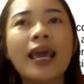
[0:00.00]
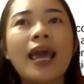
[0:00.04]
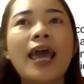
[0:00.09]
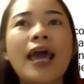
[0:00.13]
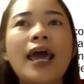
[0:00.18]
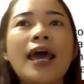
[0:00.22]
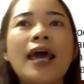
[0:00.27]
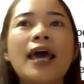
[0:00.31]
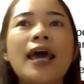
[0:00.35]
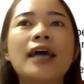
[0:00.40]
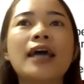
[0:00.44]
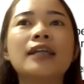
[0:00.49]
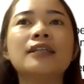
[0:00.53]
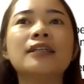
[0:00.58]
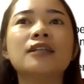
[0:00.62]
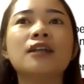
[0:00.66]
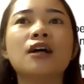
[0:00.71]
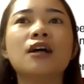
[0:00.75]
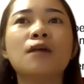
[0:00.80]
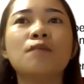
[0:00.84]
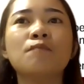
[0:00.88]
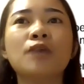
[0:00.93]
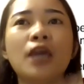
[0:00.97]

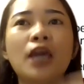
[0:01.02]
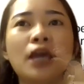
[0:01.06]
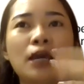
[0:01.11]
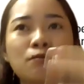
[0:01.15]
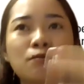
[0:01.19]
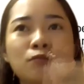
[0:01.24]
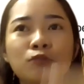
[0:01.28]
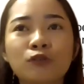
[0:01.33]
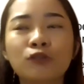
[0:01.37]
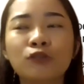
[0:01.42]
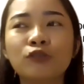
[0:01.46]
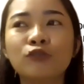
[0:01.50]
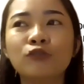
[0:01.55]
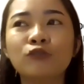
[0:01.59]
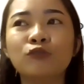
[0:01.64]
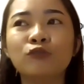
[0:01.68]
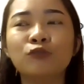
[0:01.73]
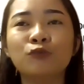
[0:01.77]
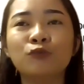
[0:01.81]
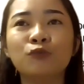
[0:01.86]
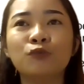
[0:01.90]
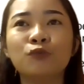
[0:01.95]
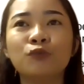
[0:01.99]
and be able
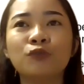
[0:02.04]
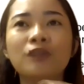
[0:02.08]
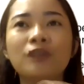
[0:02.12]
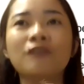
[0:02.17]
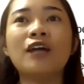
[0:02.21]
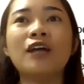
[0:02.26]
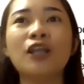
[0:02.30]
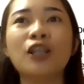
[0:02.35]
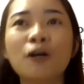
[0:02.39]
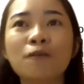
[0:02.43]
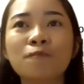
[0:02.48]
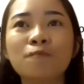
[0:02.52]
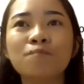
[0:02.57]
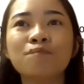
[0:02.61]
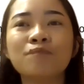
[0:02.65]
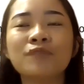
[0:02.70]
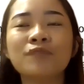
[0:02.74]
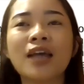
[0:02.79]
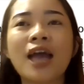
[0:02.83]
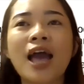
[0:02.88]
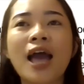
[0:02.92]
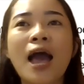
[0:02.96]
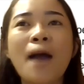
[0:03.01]
to develop